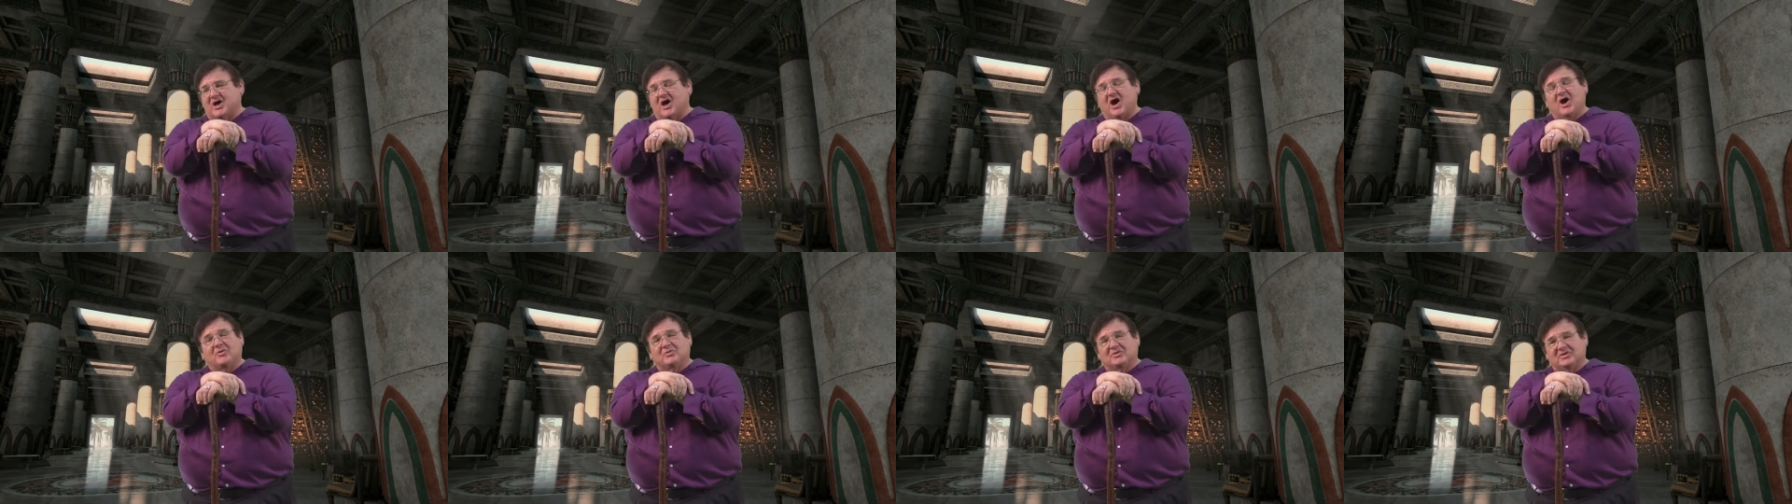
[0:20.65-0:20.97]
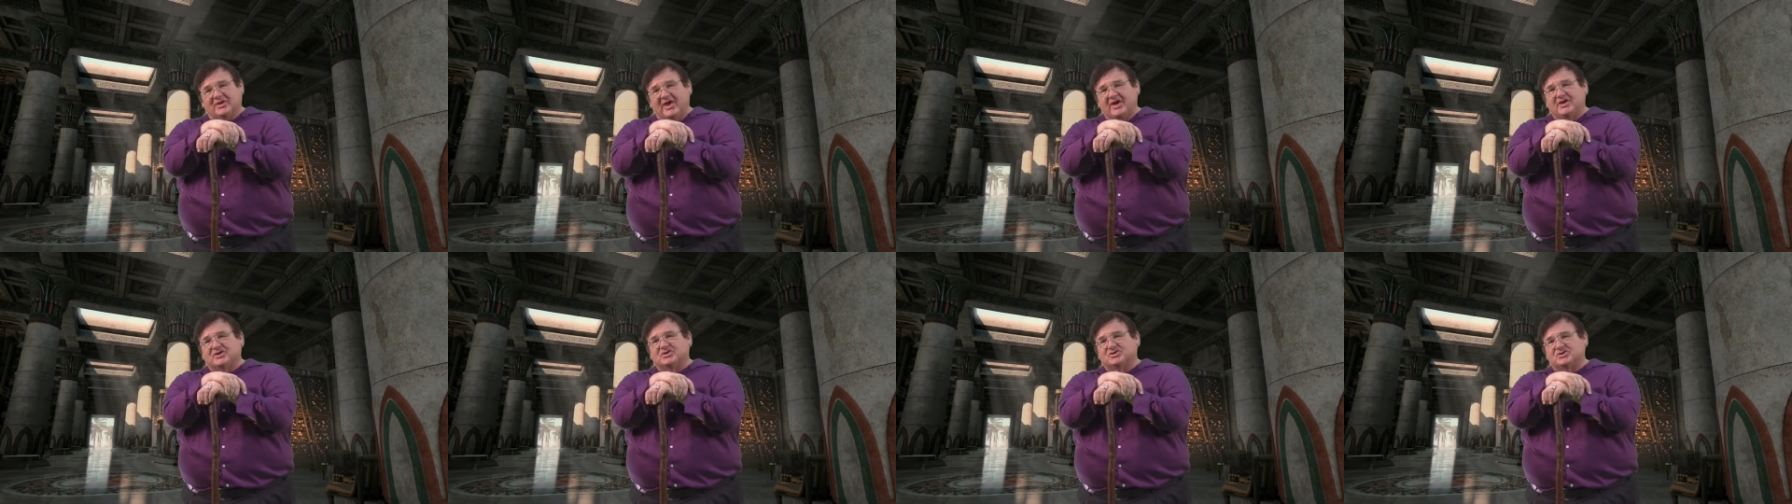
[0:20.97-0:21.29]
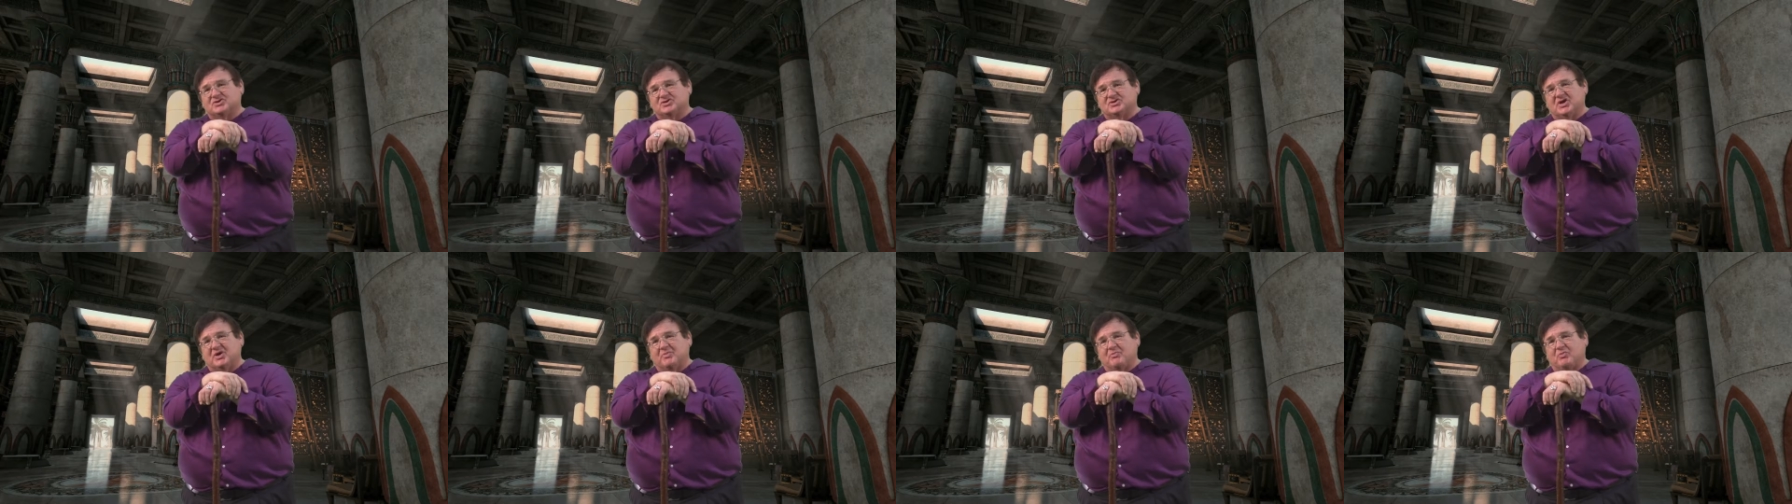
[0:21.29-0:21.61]
our
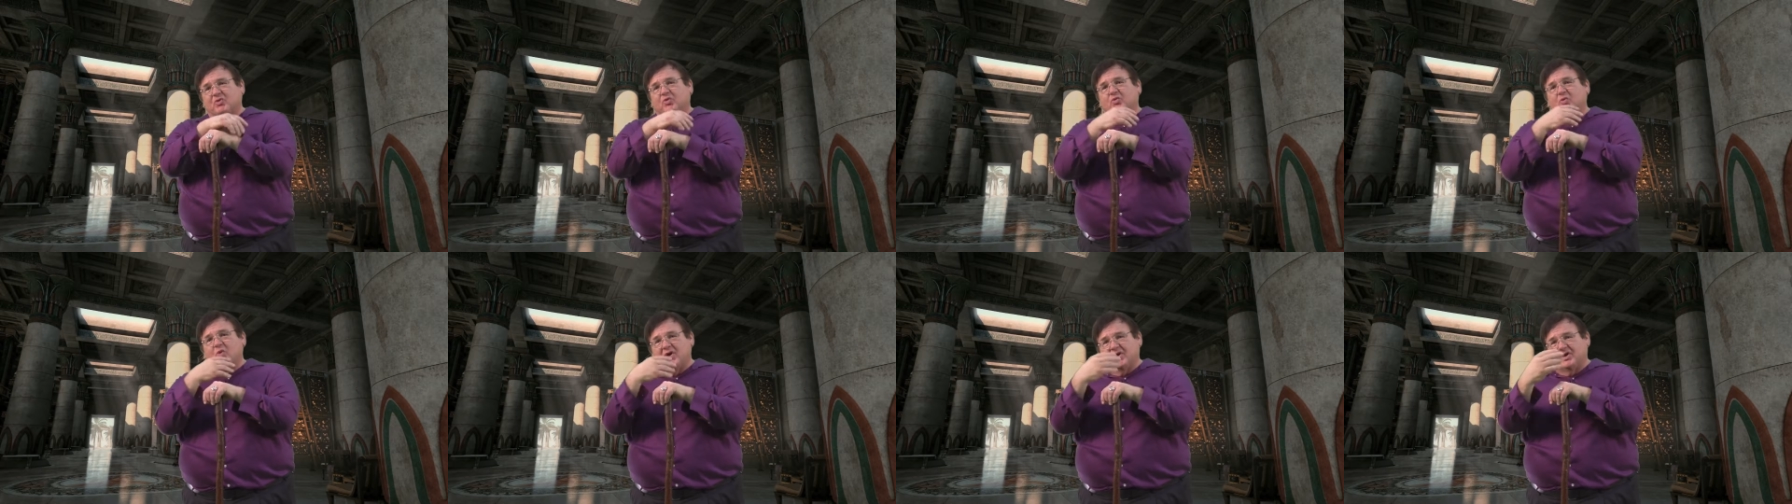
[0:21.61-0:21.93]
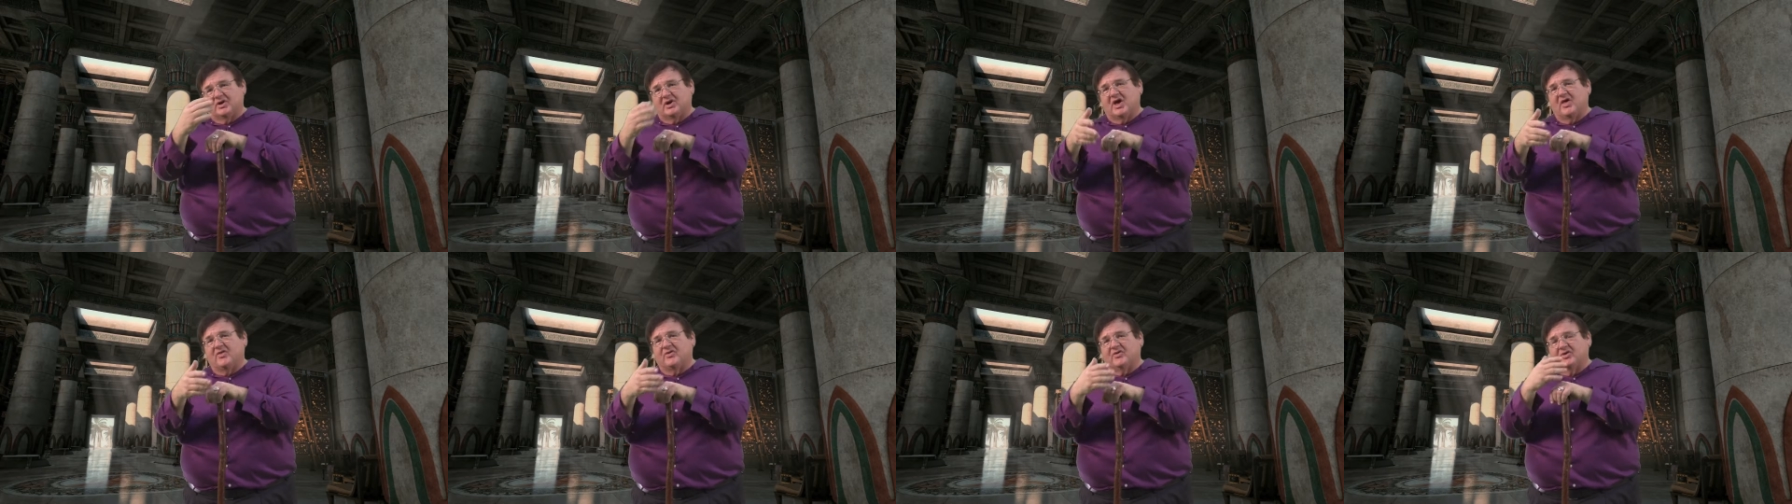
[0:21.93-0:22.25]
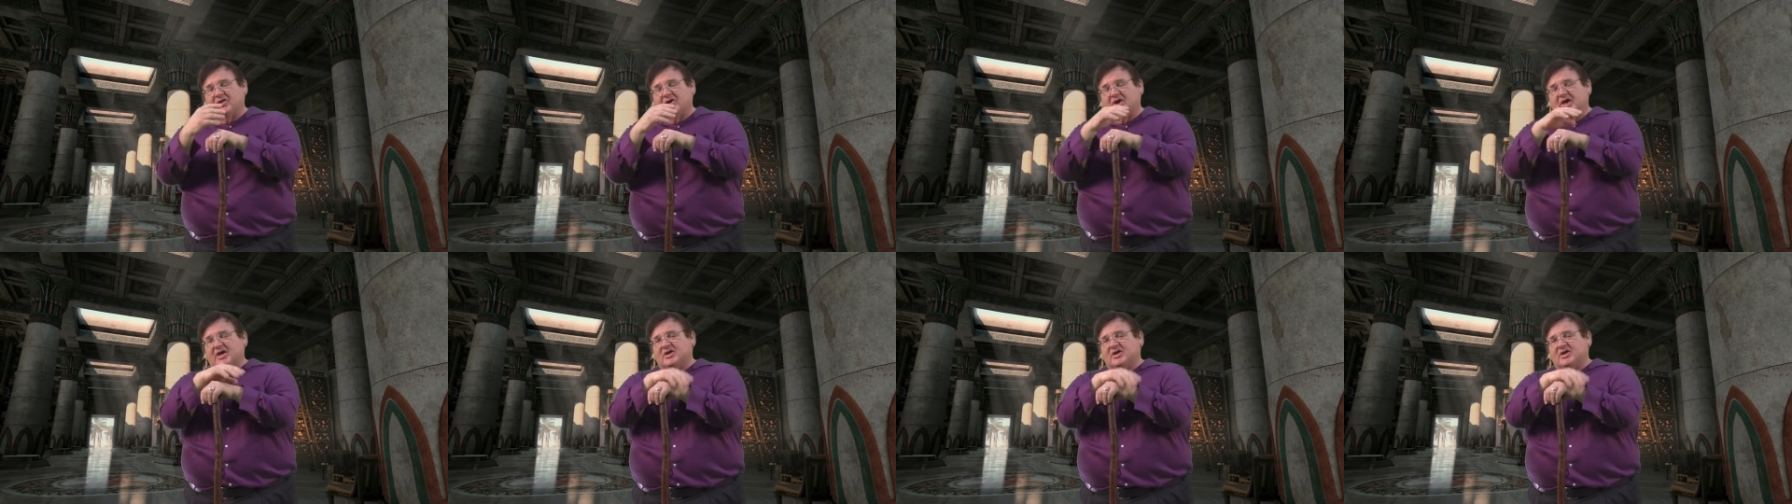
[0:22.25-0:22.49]
relationship with one another